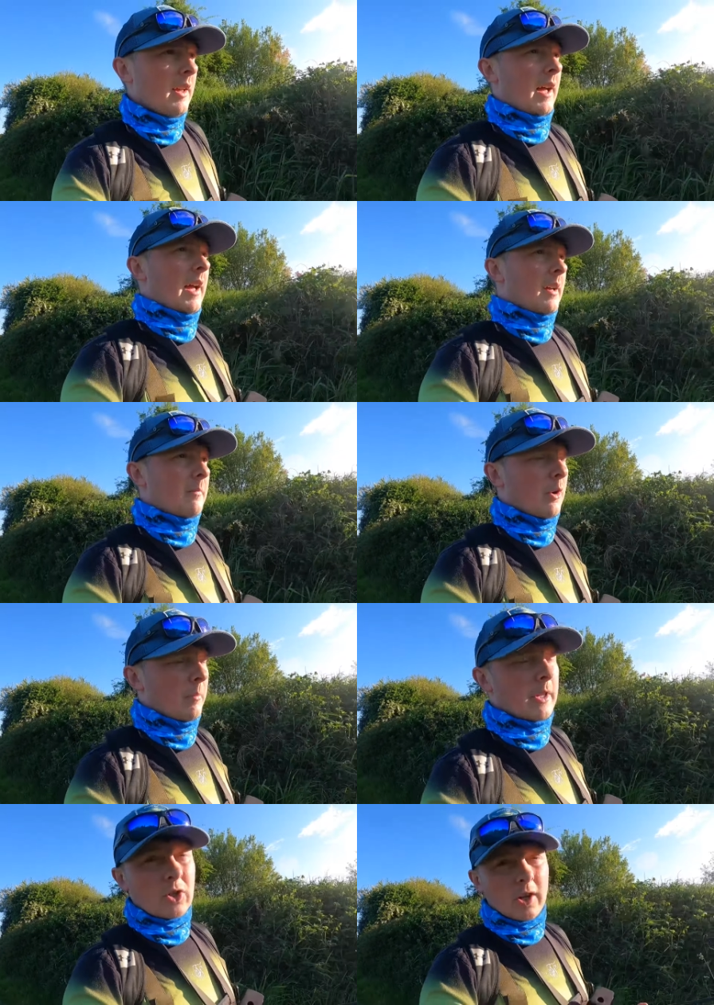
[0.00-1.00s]
I um,
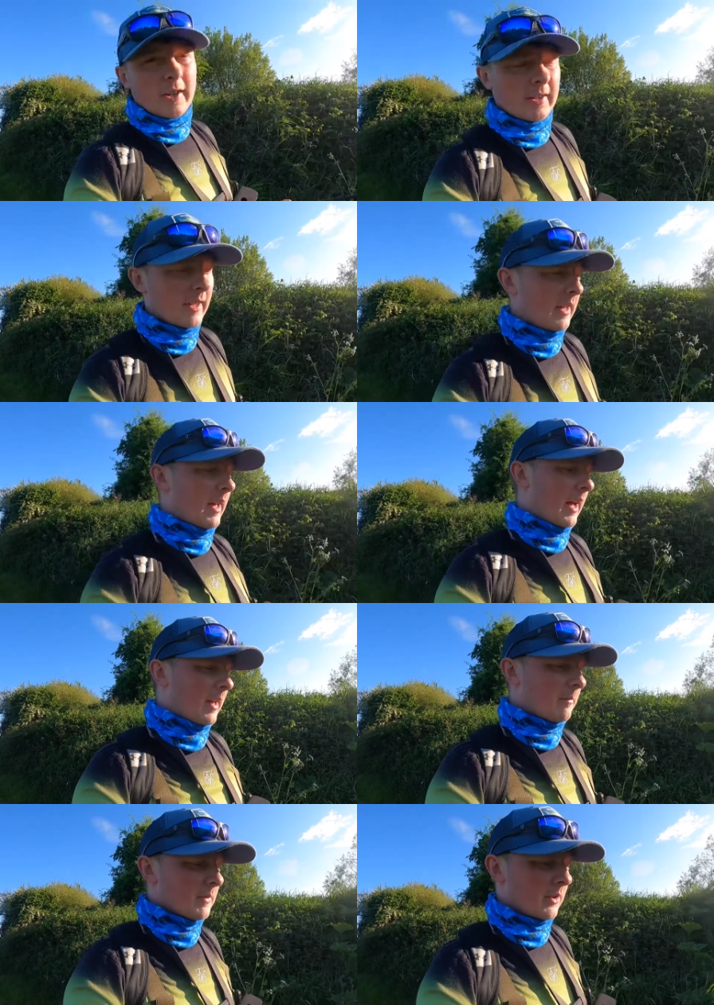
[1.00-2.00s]
hope you enjoy it.
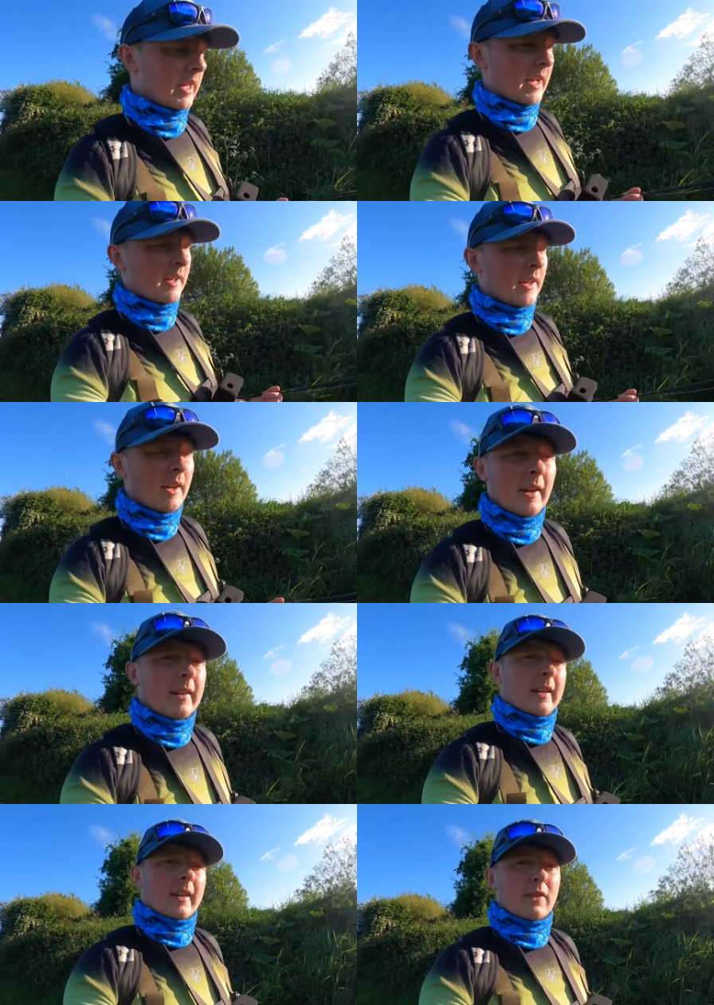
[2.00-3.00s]
Um, so yeah,
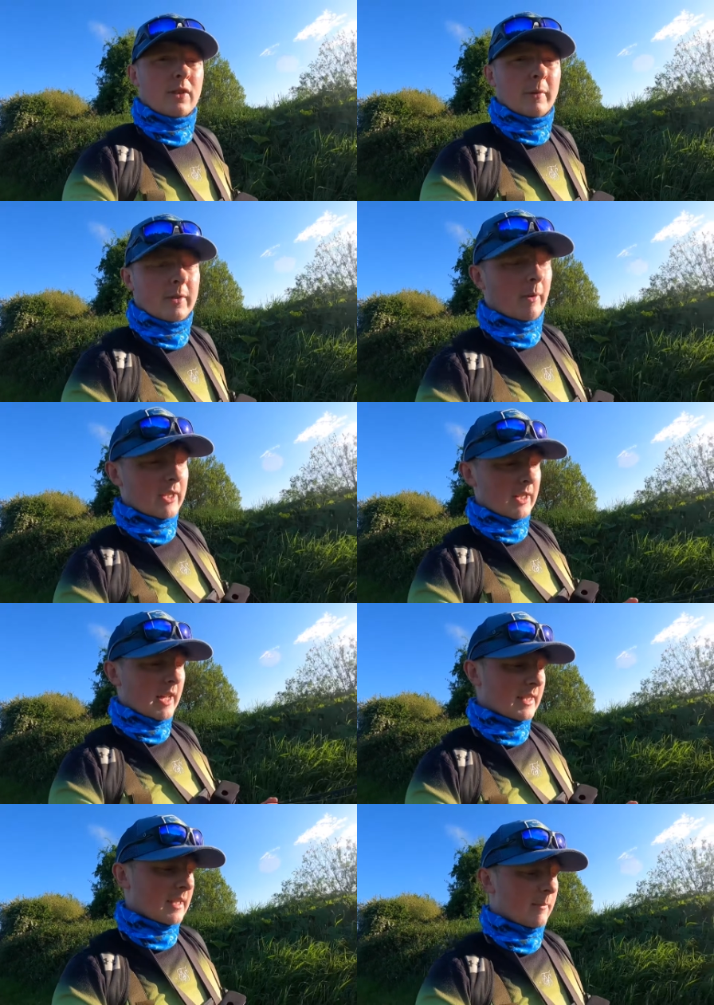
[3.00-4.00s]
thank you so much for watching,
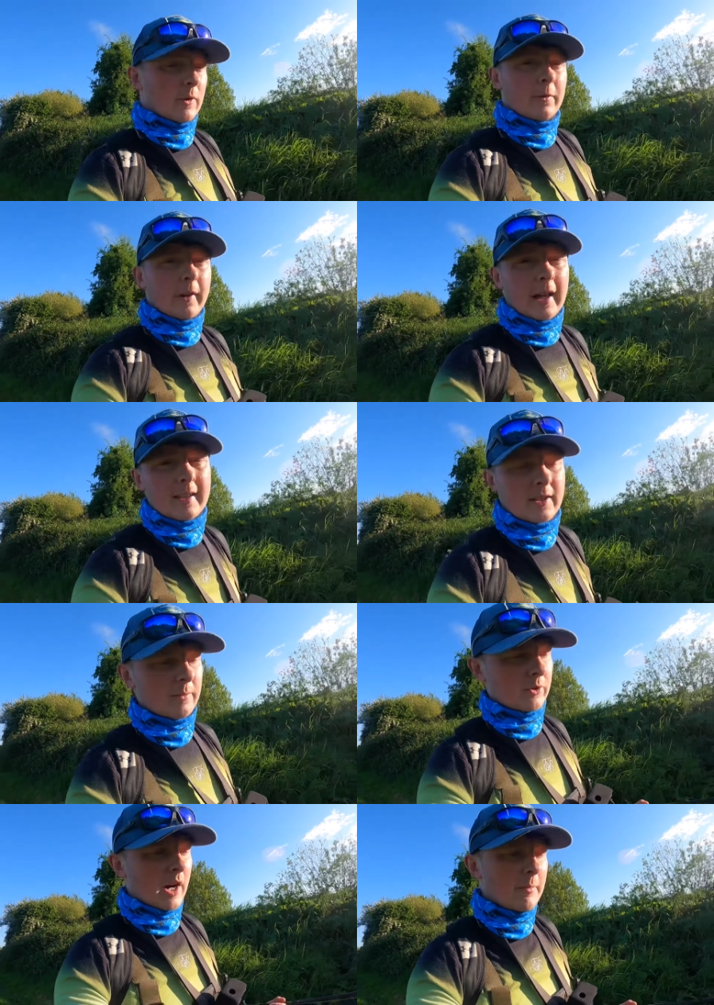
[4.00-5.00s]
lads. Don't forget to
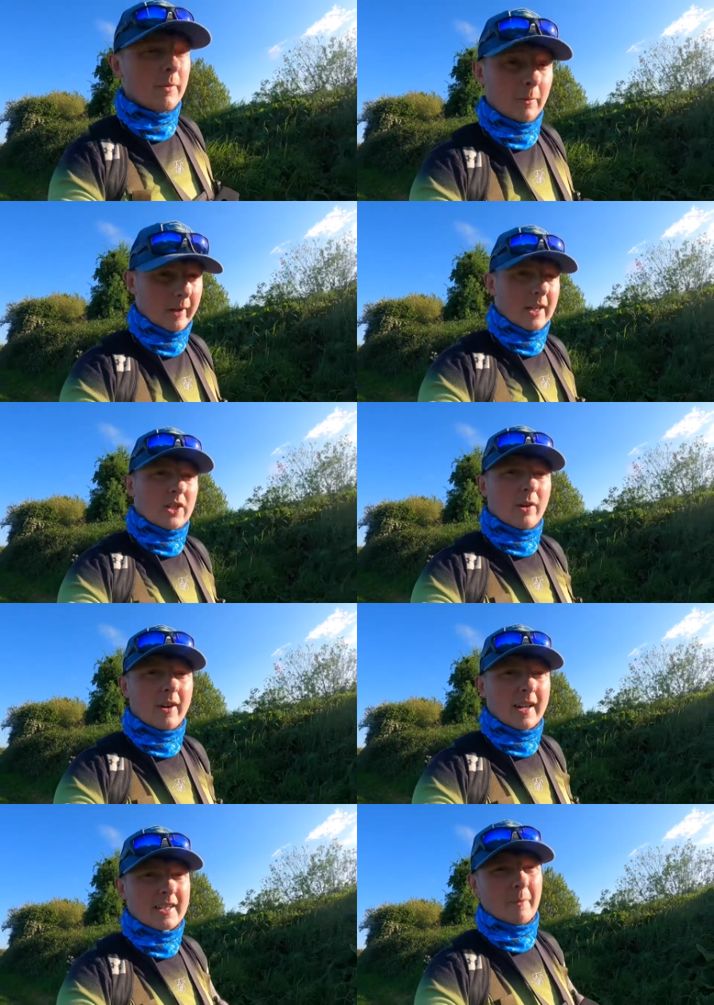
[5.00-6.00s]
subscribe. We'll catch you out
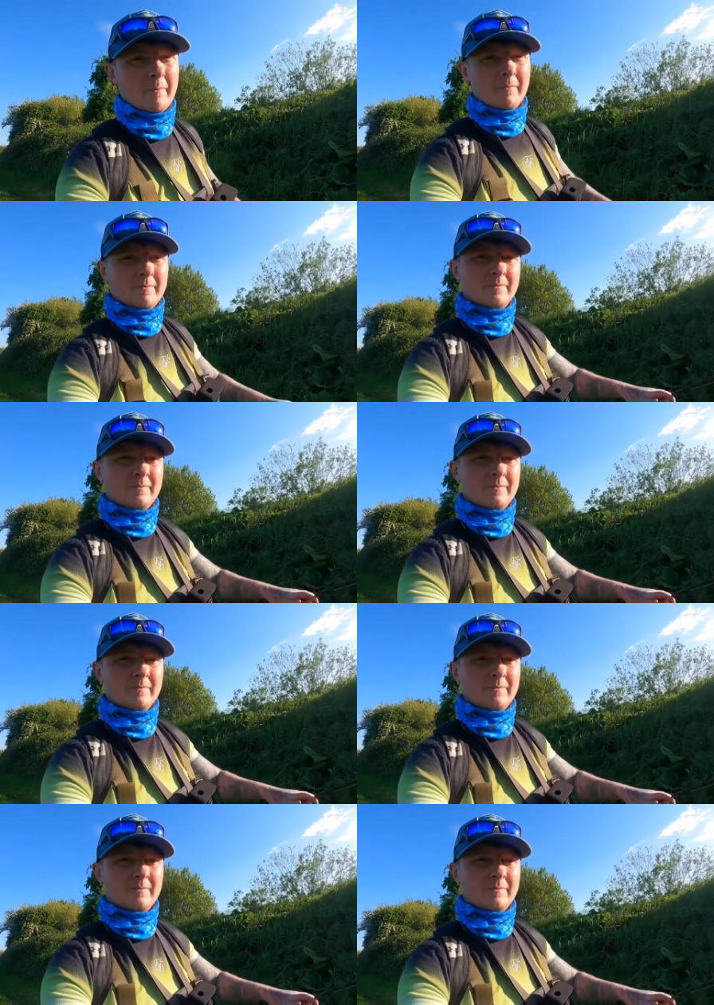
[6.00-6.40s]
here next time.